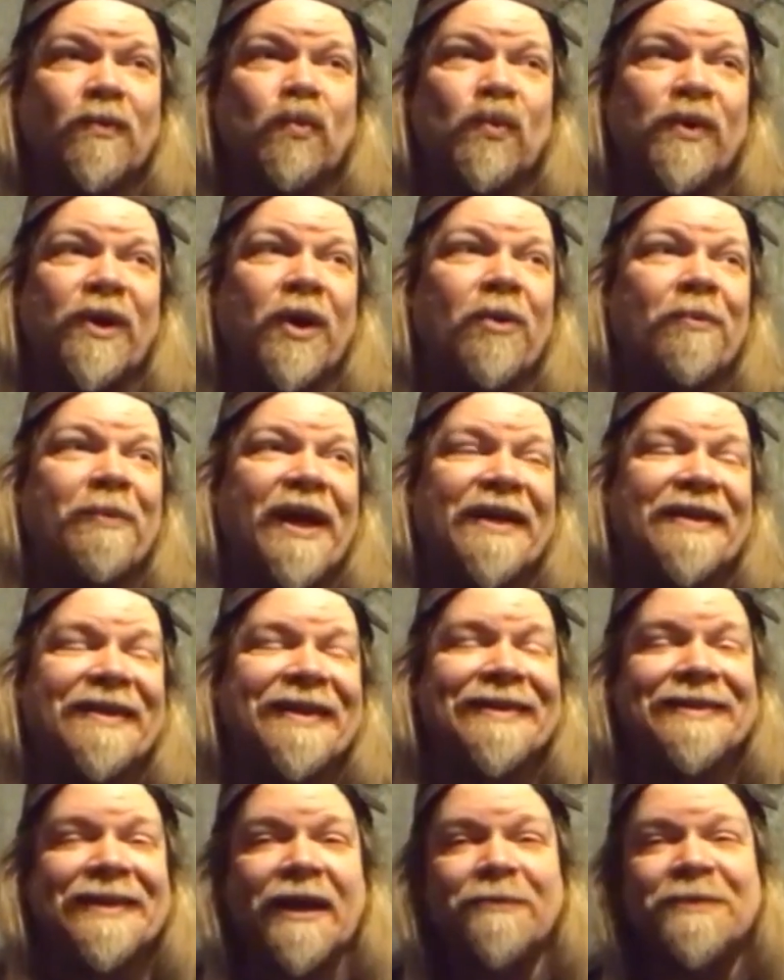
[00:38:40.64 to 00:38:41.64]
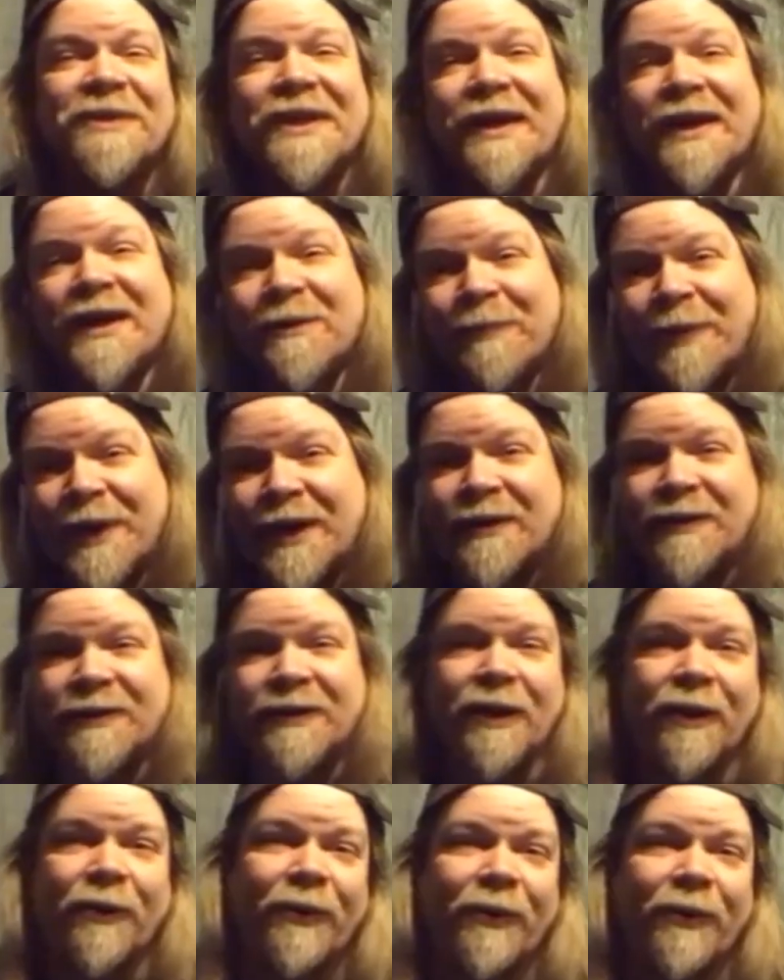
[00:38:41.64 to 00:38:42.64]
you know, made the attempts to get a band
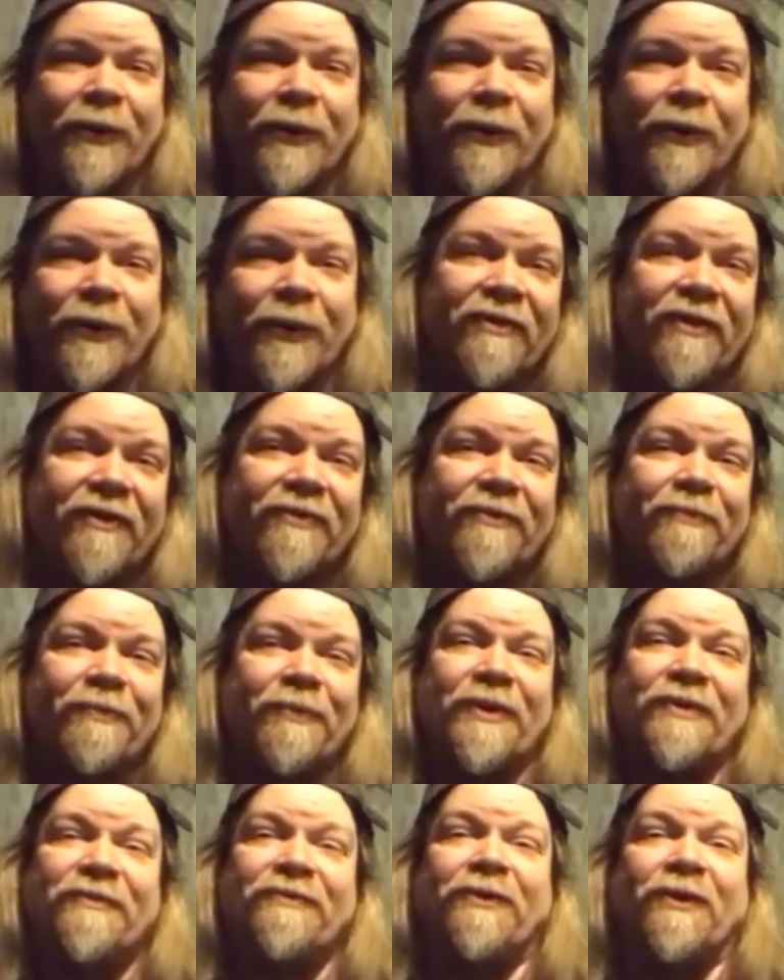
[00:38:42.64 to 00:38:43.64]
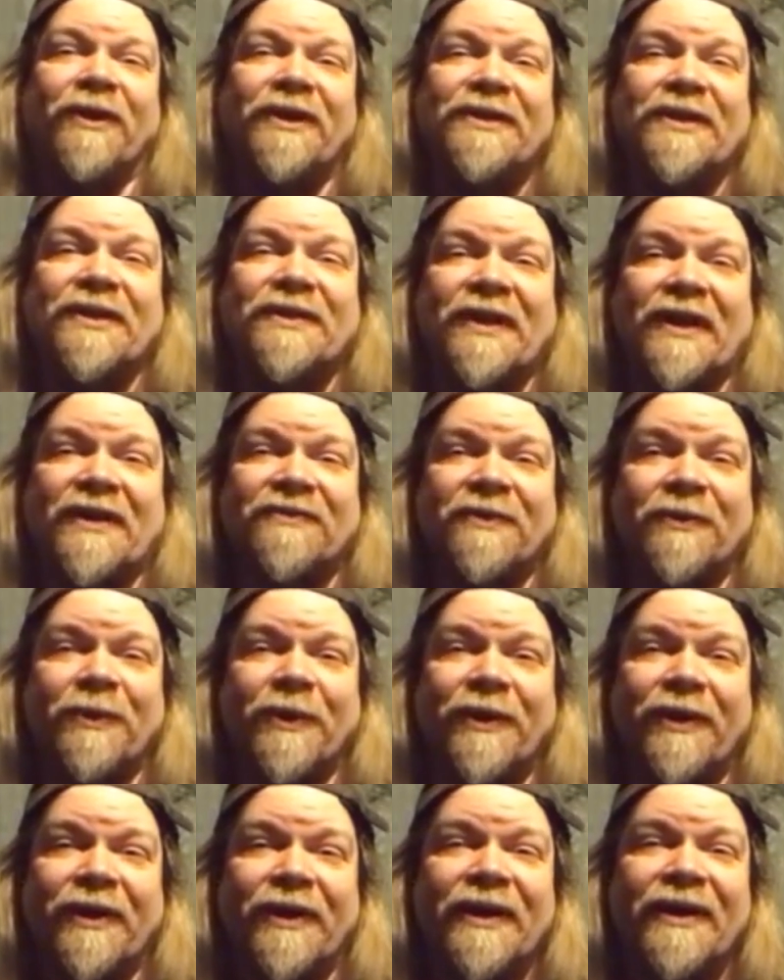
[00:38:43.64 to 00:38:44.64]
going. Never been fully successful
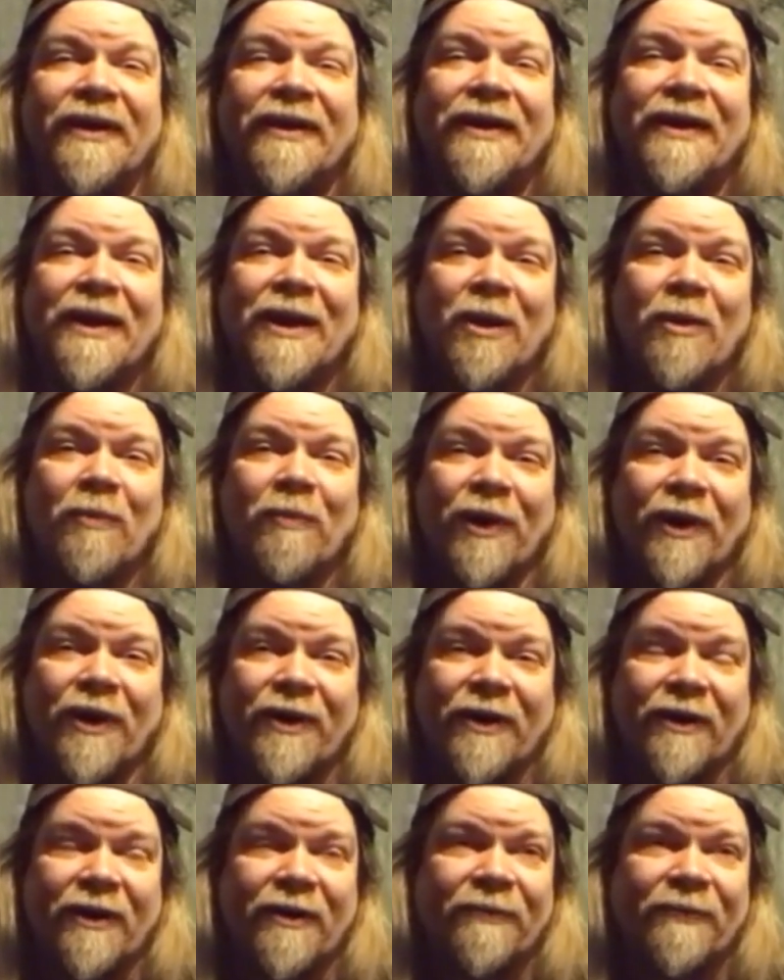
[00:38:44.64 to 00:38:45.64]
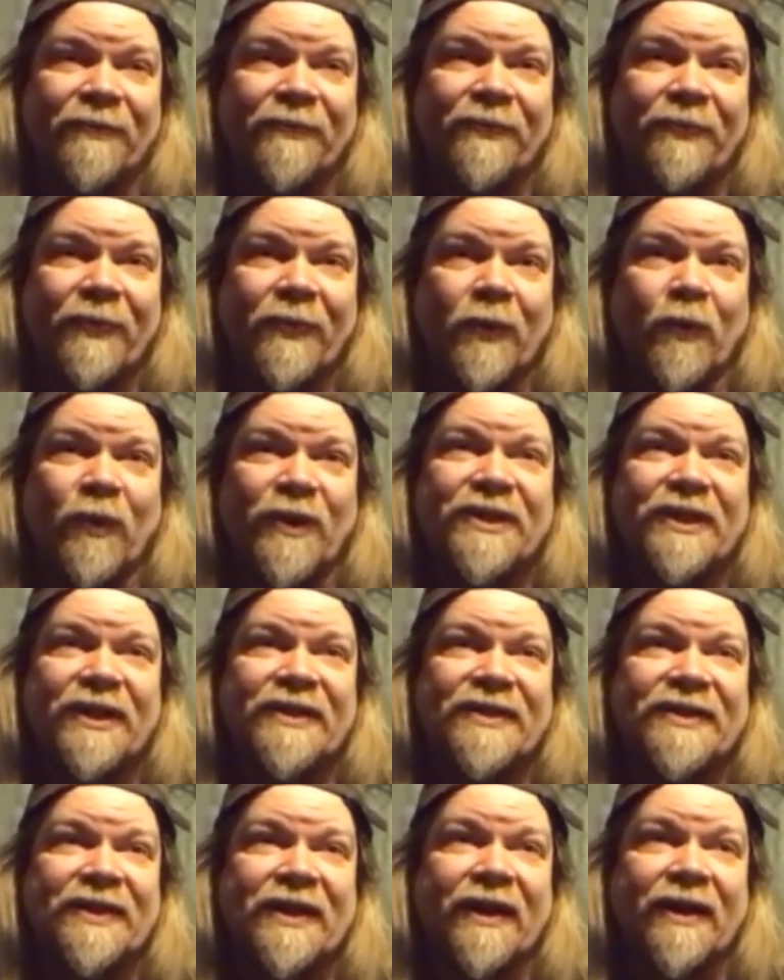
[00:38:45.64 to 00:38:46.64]
with it, but um, once I
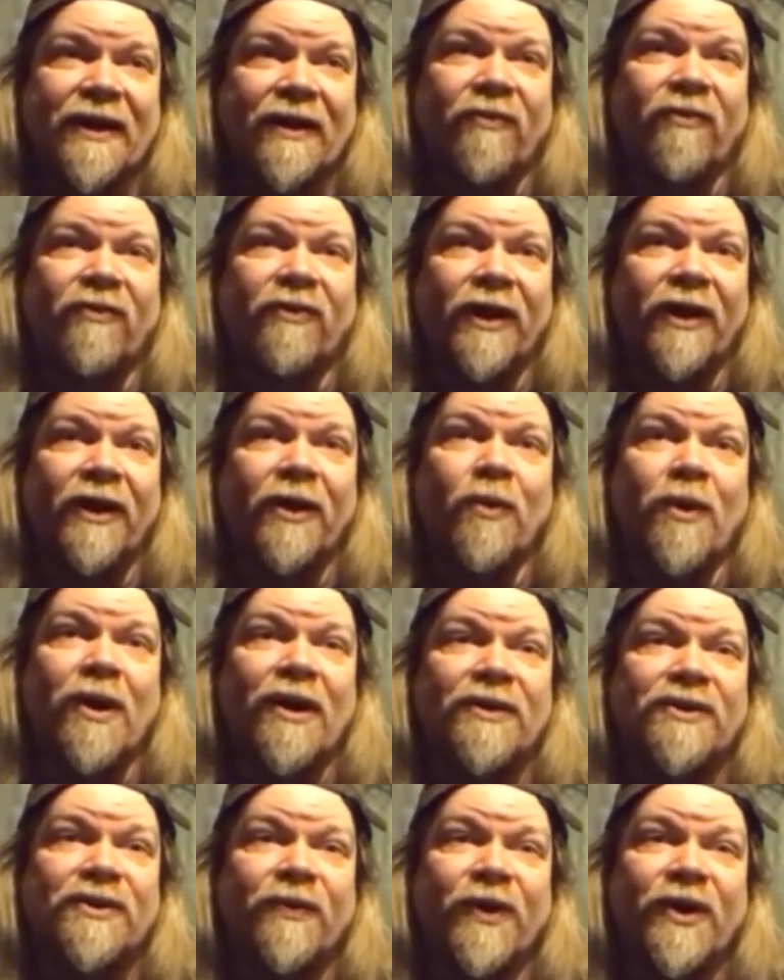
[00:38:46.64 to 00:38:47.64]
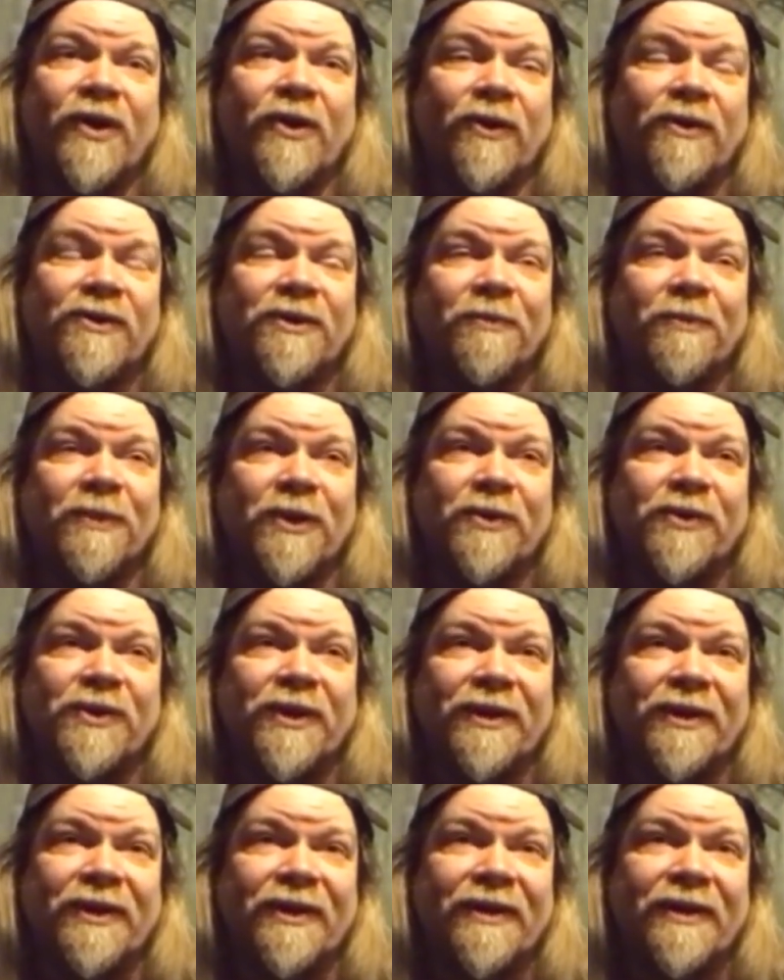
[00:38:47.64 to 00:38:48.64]
decided I really wanted to record some
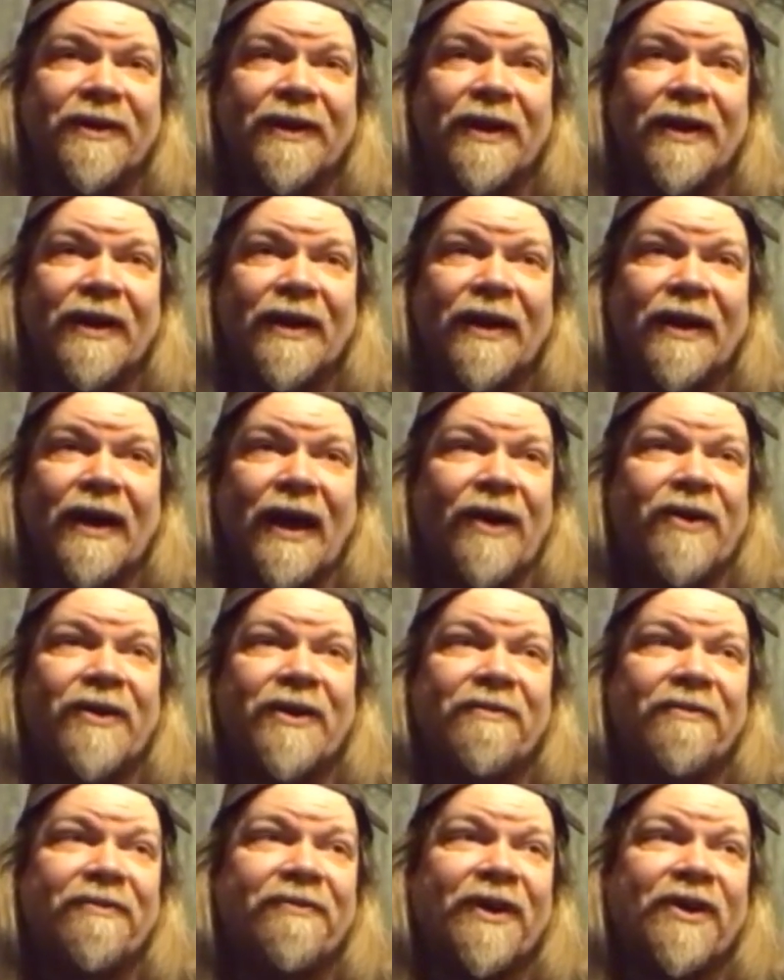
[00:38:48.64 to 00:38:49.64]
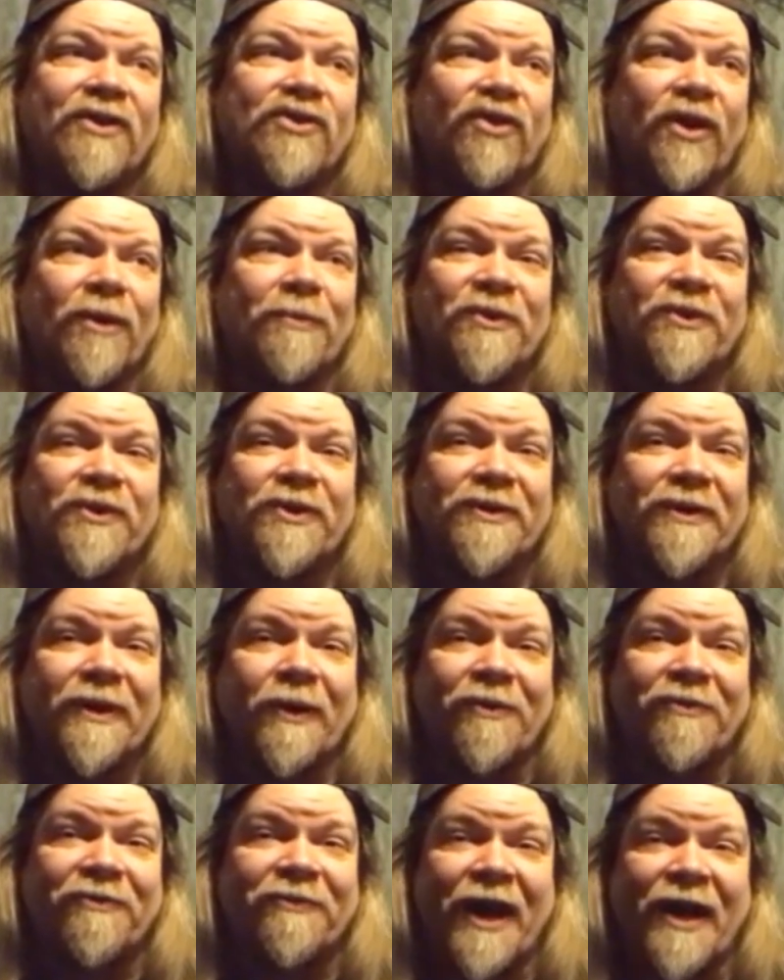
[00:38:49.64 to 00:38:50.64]
music, I could never find drummers that
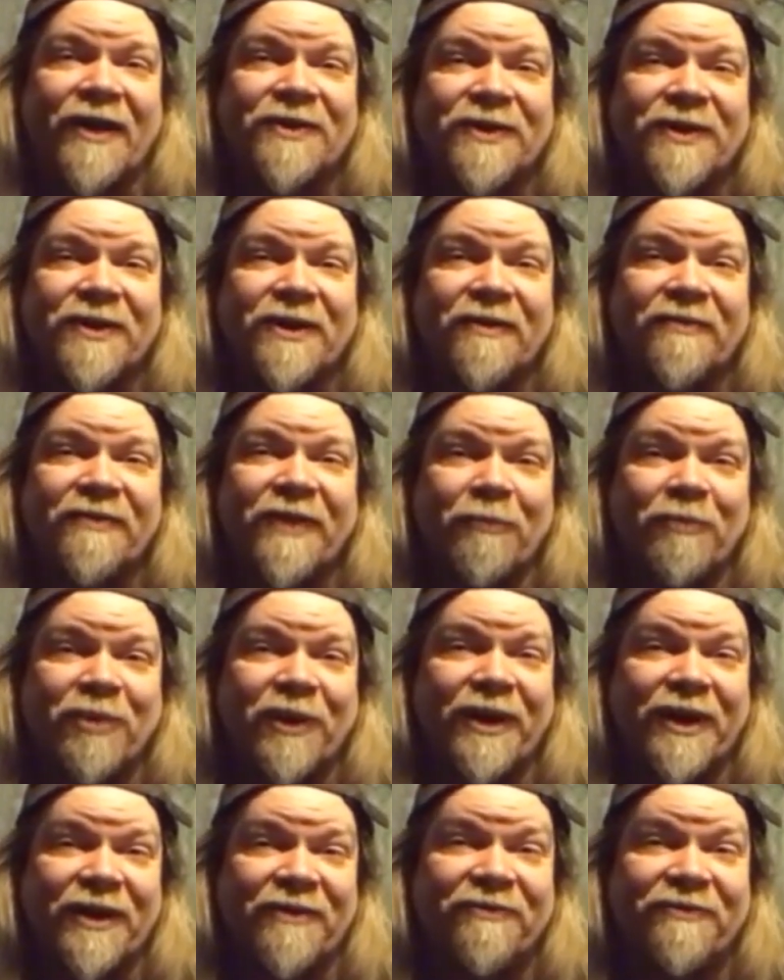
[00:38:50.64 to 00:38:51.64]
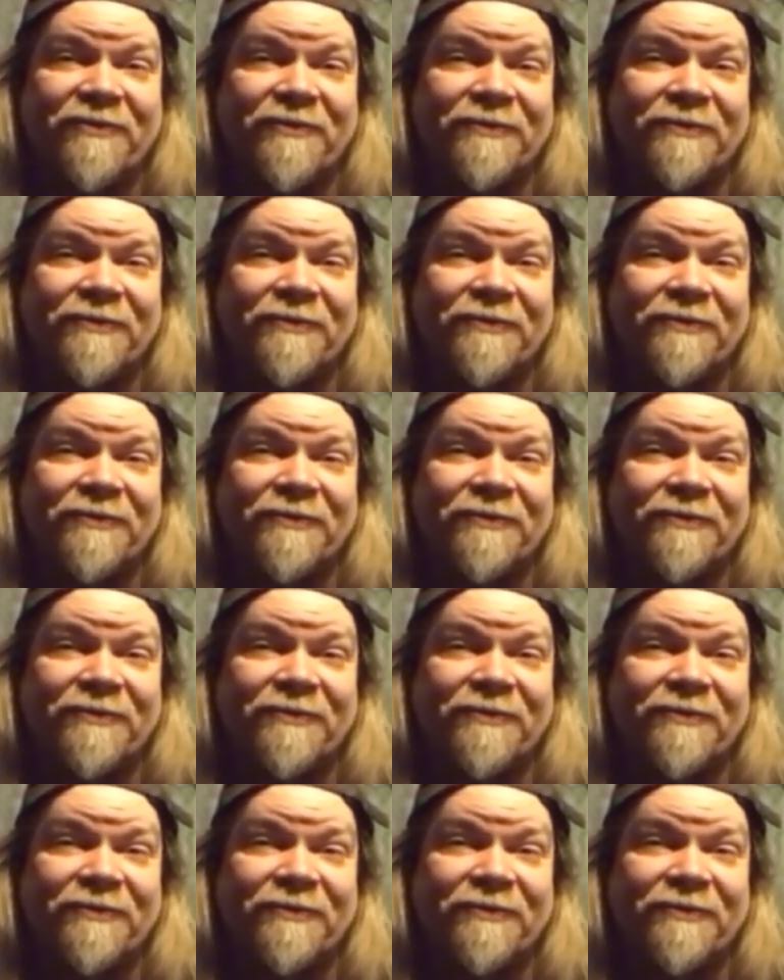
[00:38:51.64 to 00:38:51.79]
were fast enough that played.